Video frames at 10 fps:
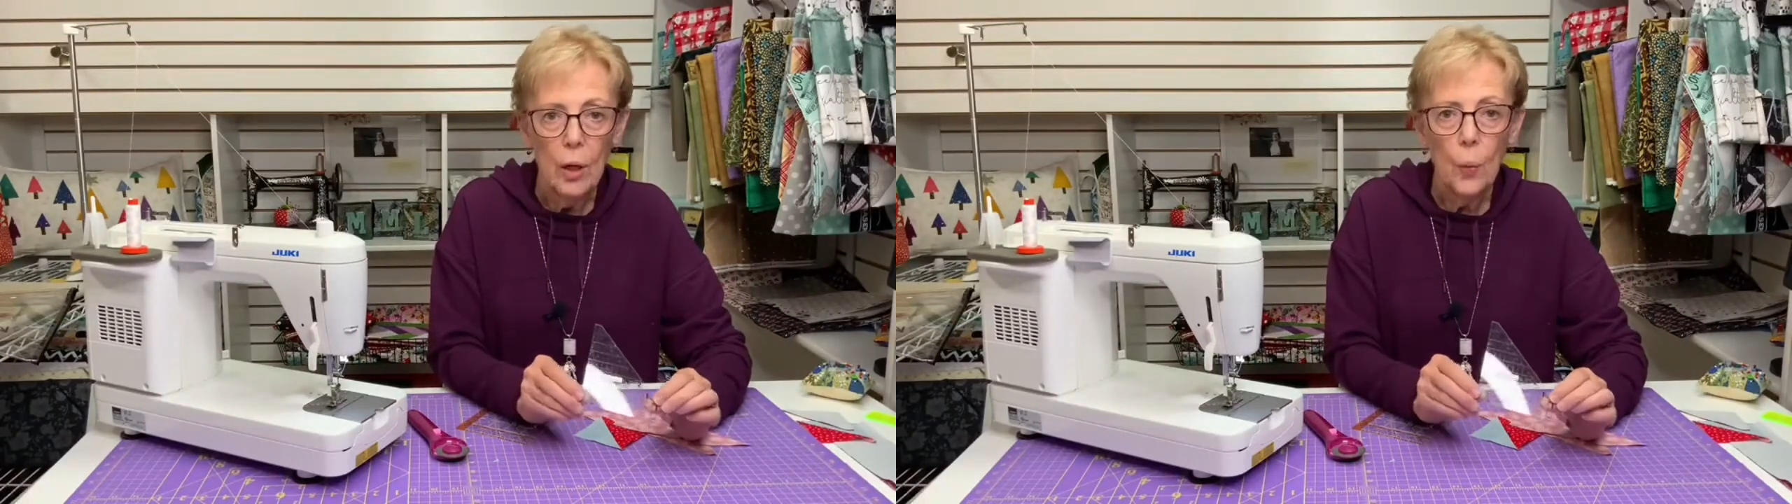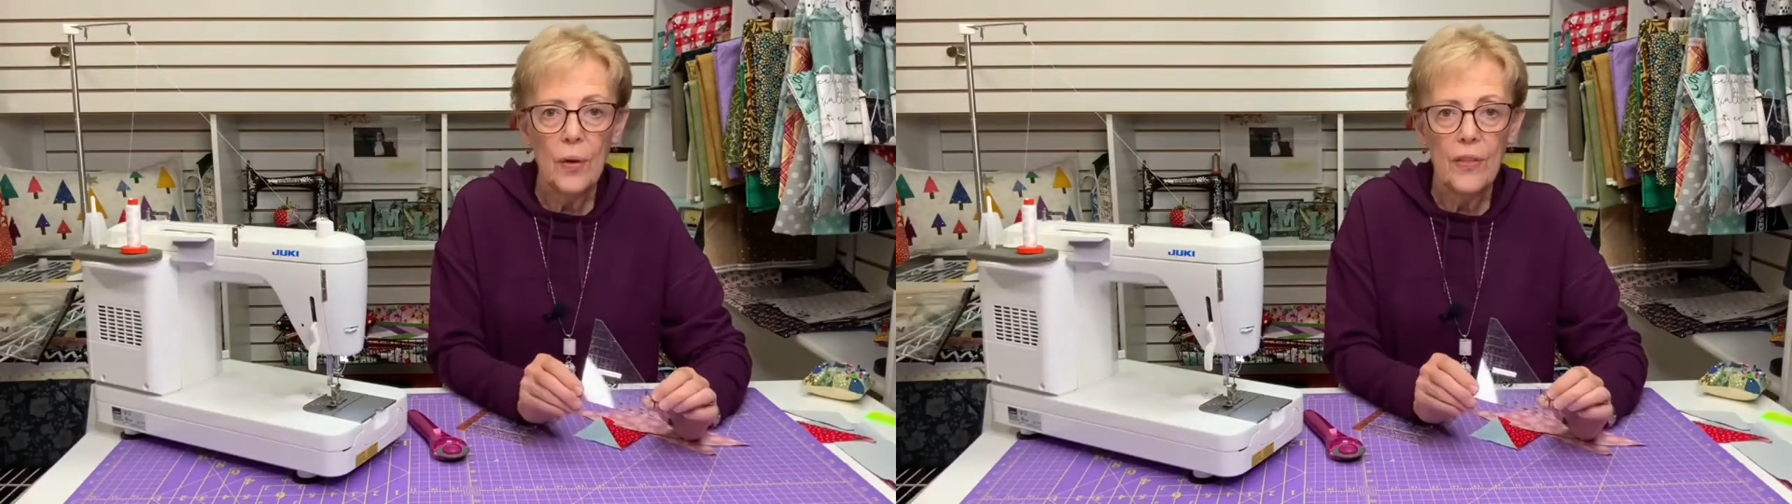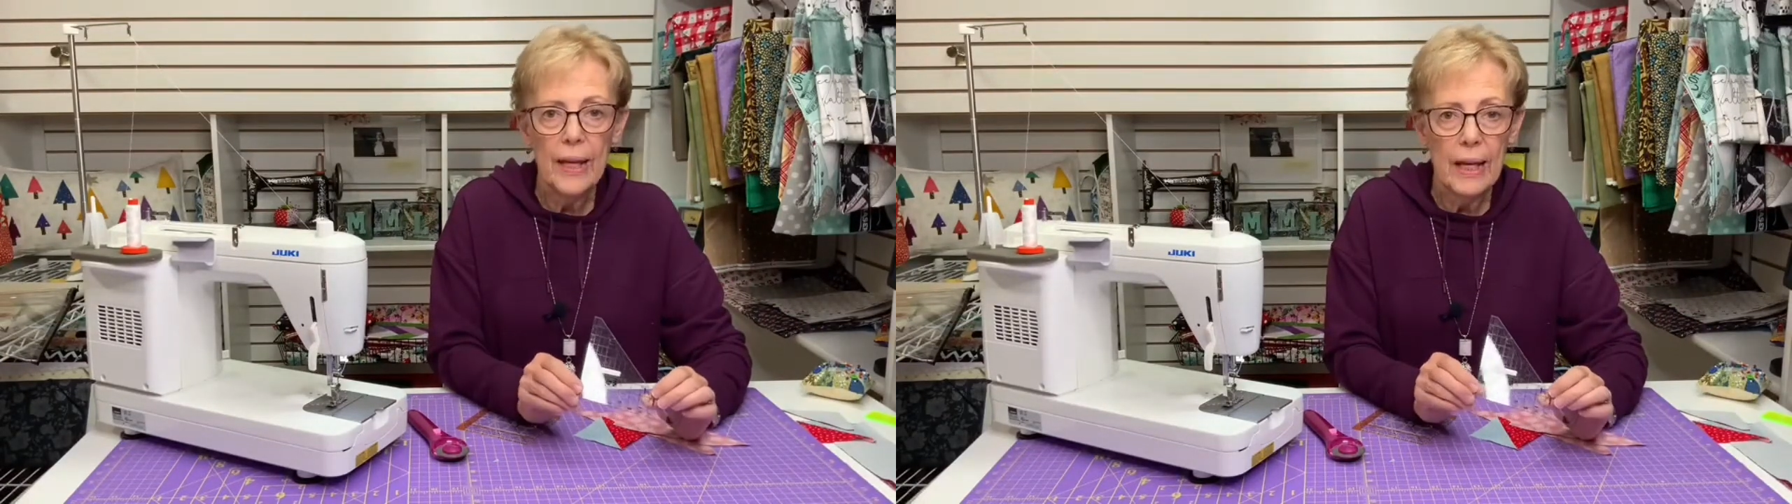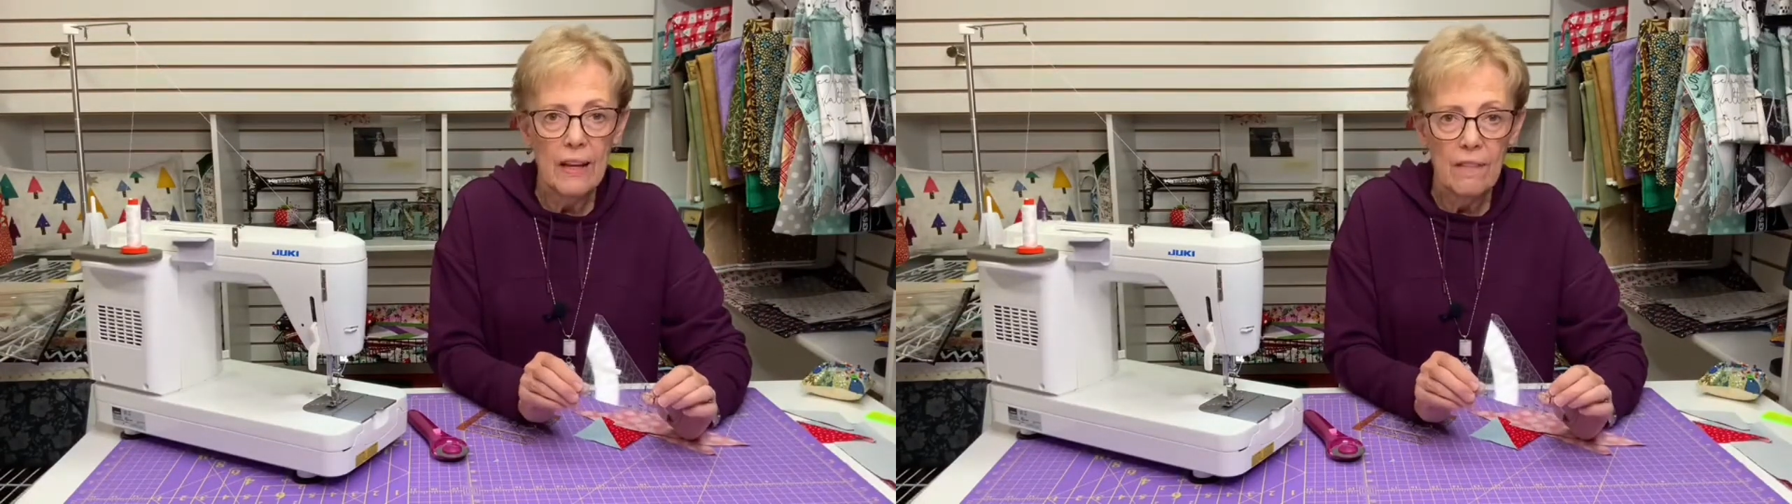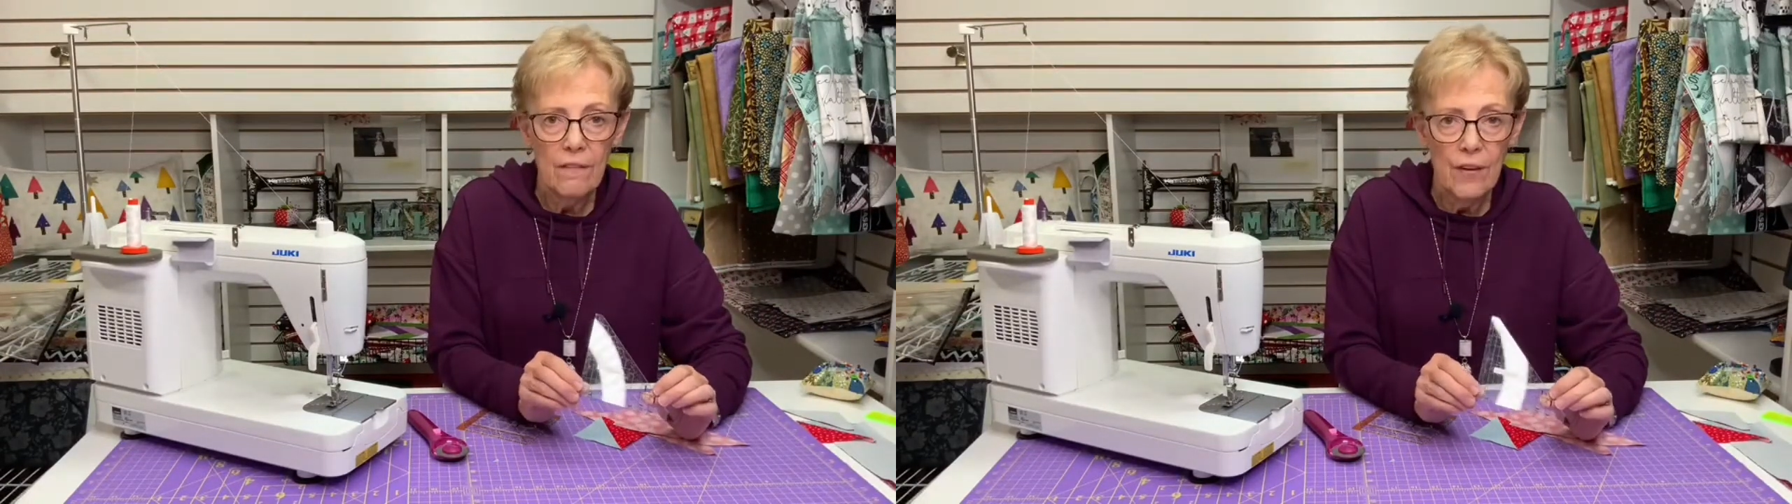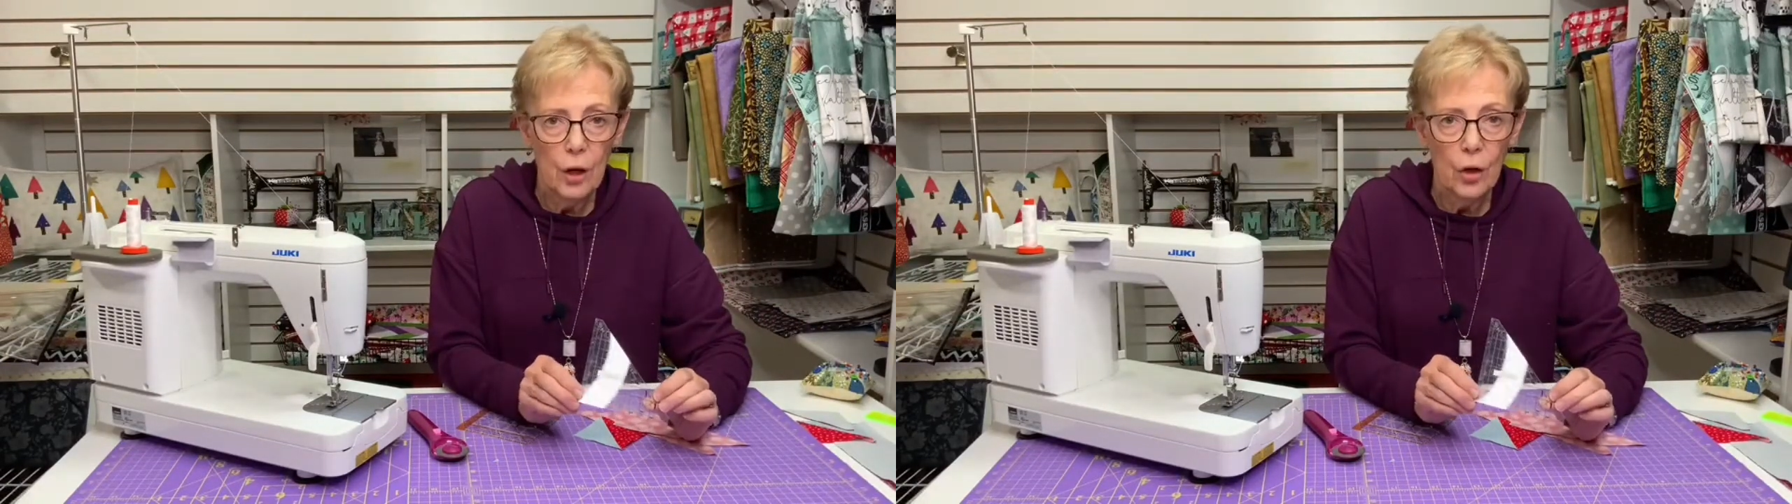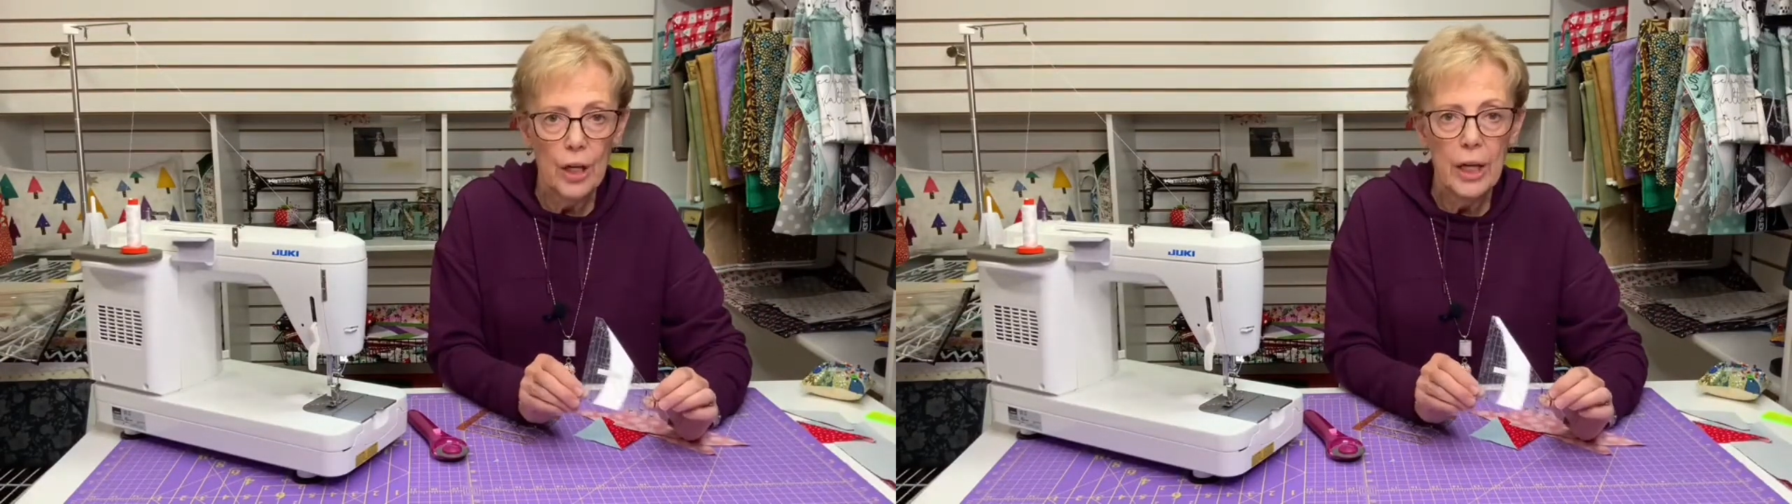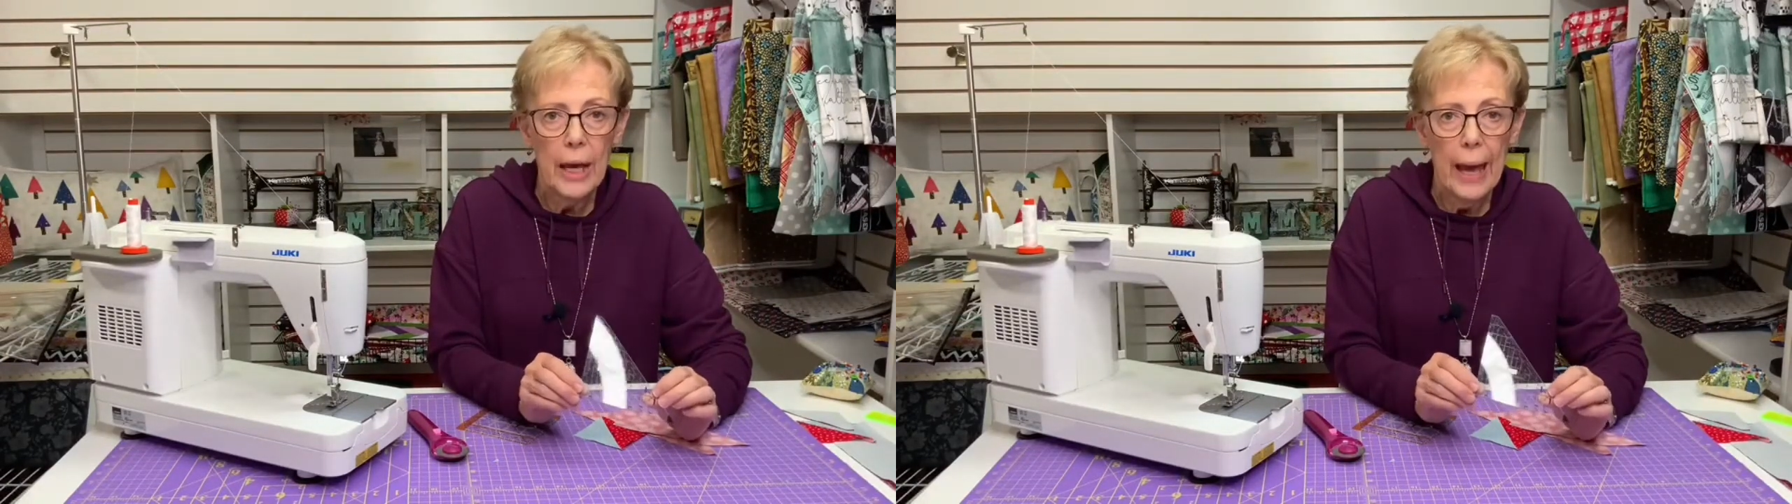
with getting very